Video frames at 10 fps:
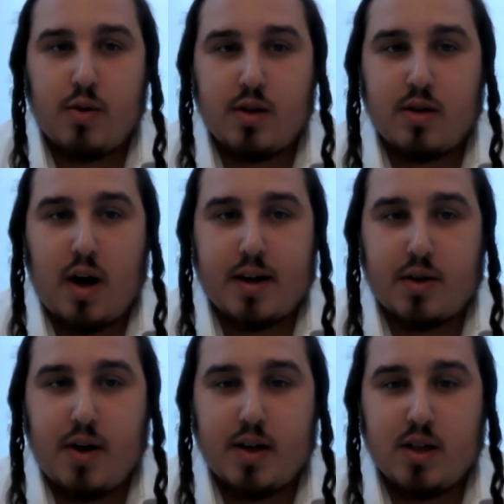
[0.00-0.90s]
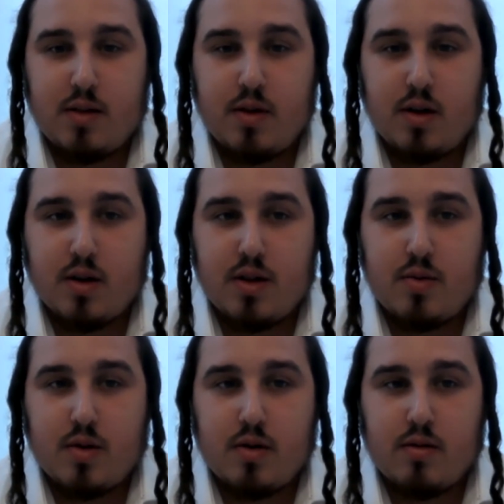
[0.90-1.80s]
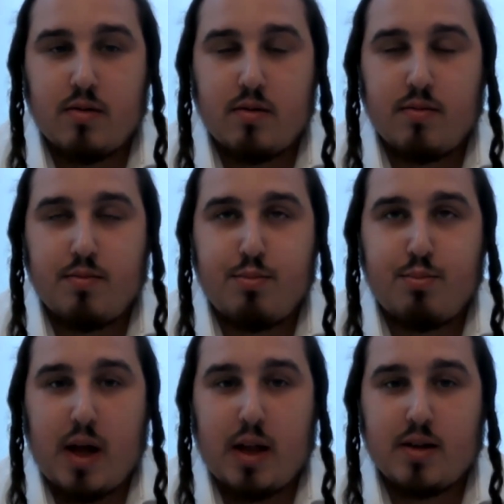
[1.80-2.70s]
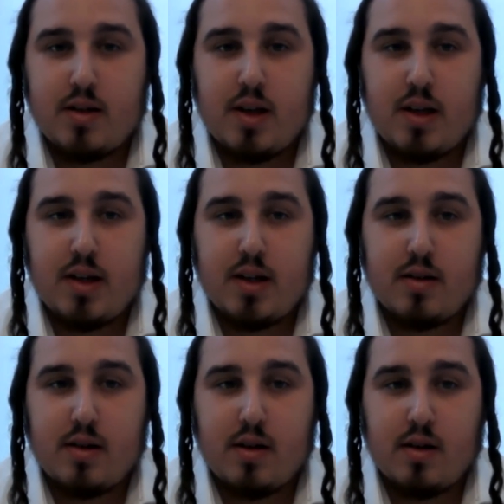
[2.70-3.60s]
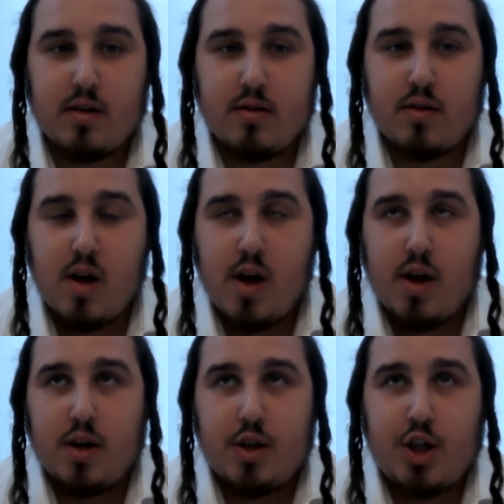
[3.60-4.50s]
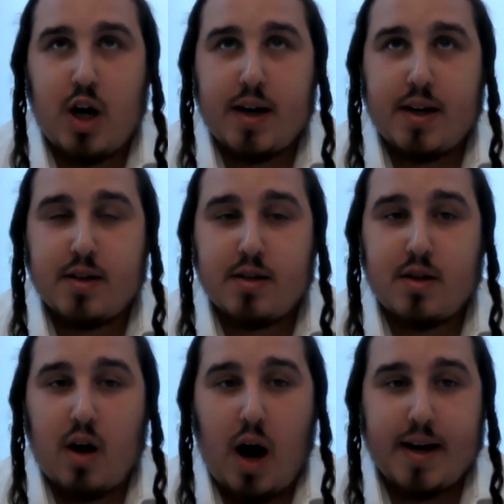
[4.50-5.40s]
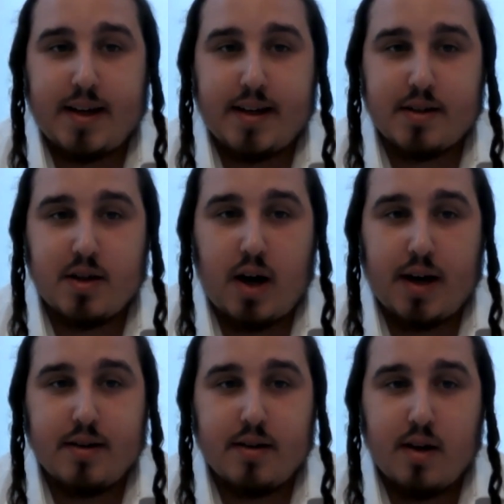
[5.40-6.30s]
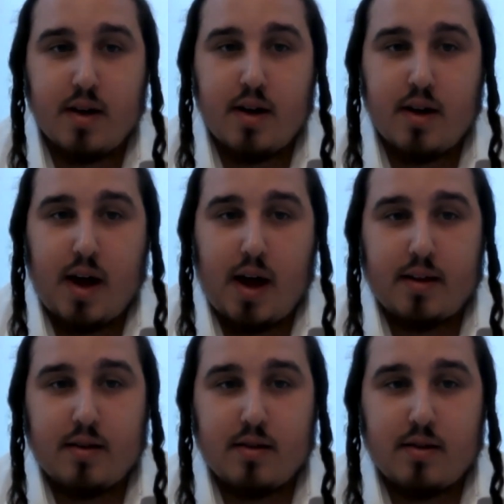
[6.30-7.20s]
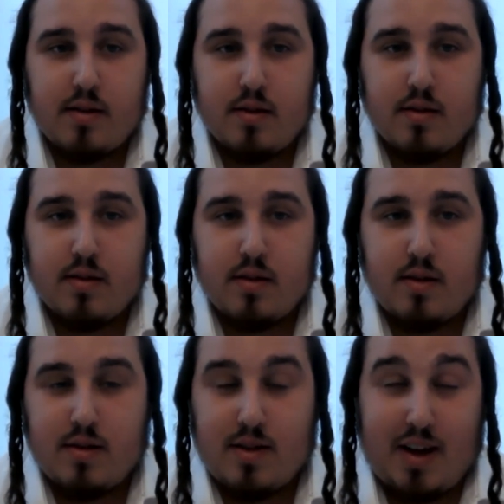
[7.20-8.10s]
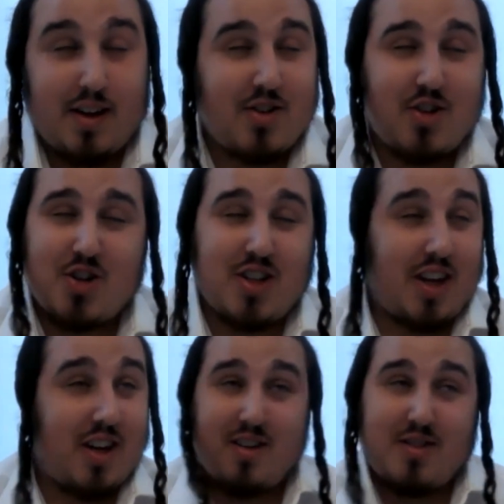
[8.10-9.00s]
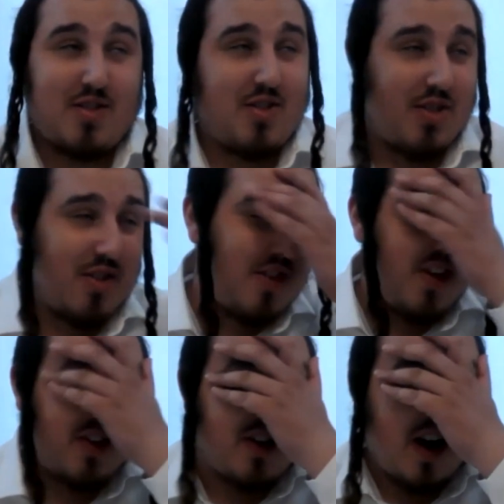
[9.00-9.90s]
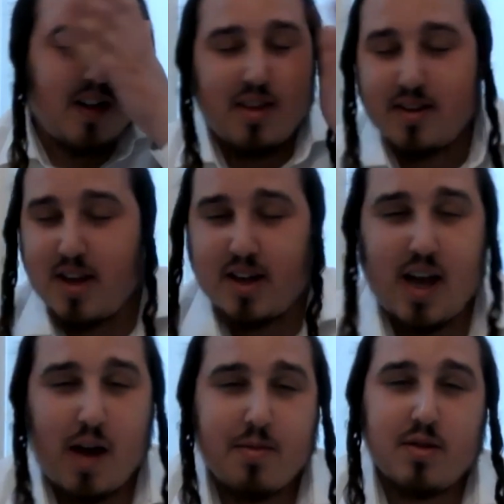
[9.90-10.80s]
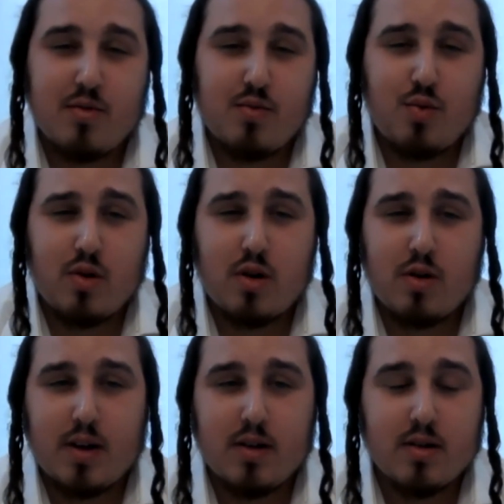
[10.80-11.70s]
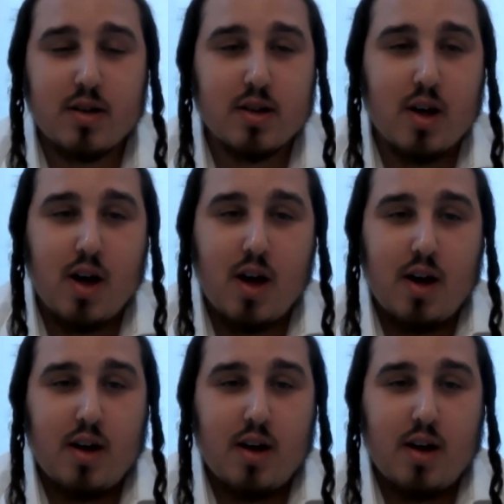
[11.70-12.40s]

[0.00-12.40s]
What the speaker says: which is kind of crazy because there were Palestinian jihadists hiding inside. And like, it's just like, it's the kind of things that can happen in the war. Oh my goodness.